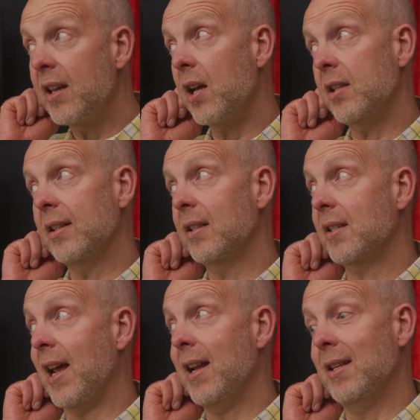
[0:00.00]
can't
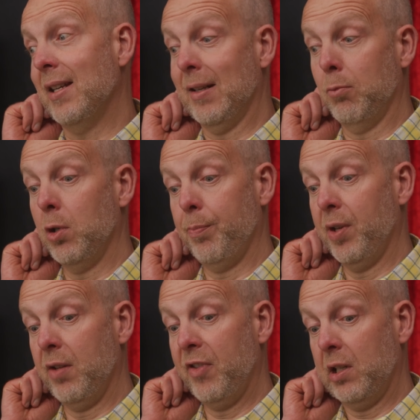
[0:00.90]
understand it. It worked
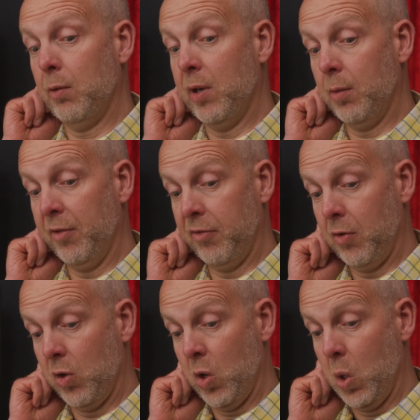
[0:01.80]
perfectly well
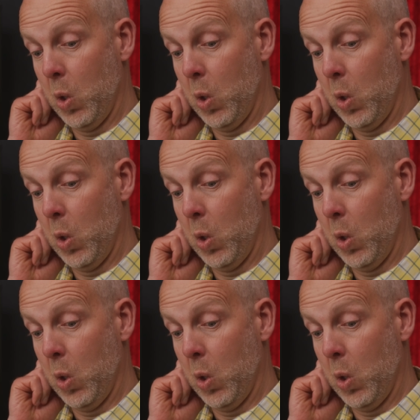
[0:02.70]
before.